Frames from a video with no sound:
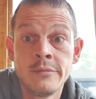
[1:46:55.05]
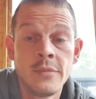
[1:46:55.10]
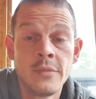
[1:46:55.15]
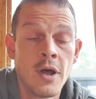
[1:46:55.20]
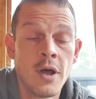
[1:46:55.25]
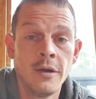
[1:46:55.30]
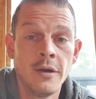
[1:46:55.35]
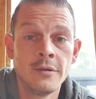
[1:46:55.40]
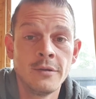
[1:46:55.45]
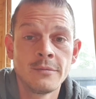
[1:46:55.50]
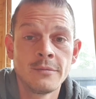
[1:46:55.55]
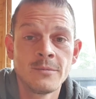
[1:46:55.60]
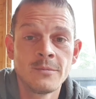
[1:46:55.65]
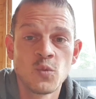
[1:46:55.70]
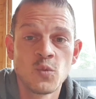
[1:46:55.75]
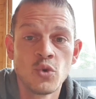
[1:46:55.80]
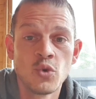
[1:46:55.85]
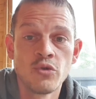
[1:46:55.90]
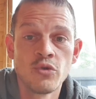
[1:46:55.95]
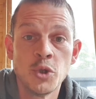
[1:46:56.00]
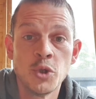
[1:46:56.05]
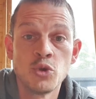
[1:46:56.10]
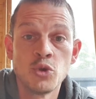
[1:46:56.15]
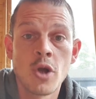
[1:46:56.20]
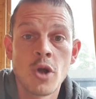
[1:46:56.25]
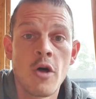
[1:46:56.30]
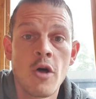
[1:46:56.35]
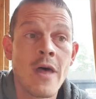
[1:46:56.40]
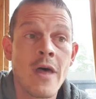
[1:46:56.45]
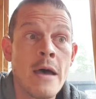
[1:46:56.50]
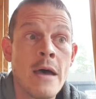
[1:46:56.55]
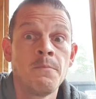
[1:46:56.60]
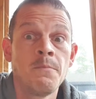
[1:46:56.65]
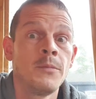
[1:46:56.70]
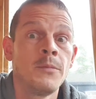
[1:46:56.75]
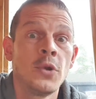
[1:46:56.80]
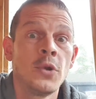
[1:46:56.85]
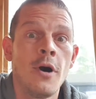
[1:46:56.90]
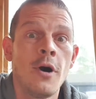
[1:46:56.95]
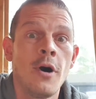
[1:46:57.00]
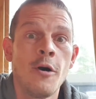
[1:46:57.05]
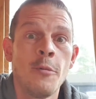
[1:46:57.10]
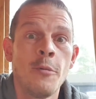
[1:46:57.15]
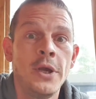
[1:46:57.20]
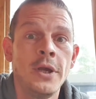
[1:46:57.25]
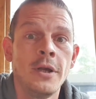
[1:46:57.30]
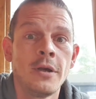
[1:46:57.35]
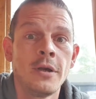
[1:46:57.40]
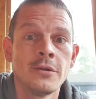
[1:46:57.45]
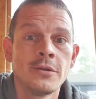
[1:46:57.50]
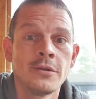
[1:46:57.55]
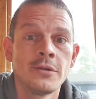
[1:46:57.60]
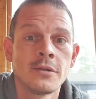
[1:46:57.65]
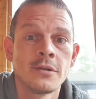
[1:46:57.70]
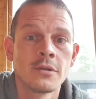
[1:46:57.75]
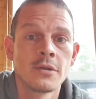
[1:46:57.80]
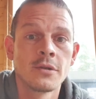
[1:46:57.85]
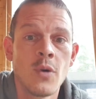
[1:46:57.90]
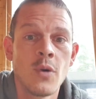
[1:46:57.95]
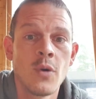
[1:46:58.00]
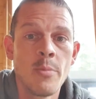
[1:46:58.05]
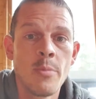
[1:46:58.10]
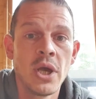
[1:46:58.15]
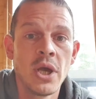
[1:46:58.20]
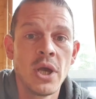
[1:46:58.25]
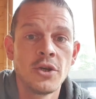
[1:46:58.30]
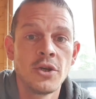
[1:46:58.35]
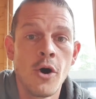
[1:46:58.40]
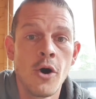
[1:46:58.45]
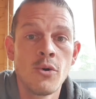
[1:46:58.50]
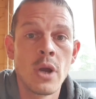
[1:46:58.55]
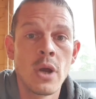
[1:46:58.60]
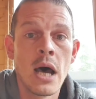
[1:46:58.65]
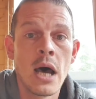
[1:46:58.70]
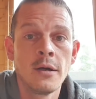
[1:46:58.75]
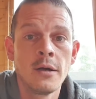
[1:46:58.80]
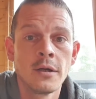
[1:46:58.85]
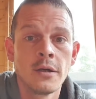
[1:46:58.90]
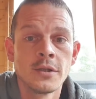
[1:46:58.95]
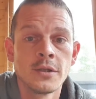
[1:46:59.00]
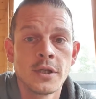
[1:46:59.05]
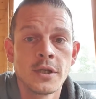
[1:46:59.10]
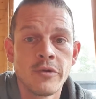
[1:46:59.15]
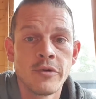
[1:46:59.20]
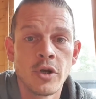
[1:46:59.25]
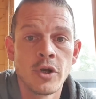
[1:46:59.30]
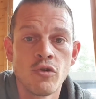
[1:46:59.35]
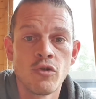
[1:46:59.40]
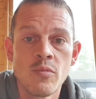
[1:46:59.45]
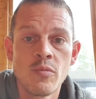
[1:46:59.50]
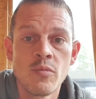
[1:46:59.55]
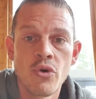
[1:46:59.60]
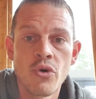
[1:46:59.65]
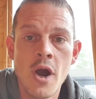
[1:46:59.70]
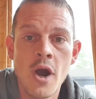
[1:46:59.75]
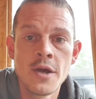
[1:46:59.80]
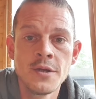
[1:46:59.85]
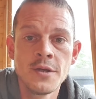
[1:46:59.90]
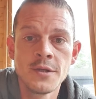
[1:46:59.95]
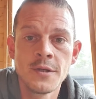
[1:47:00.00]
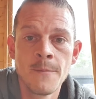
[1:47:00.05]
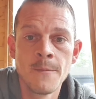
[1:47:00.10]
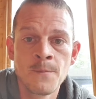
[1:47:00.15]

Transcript: Right wondering who's got them. You know what I mean? Because it's quite a bit of dough that, considering current price.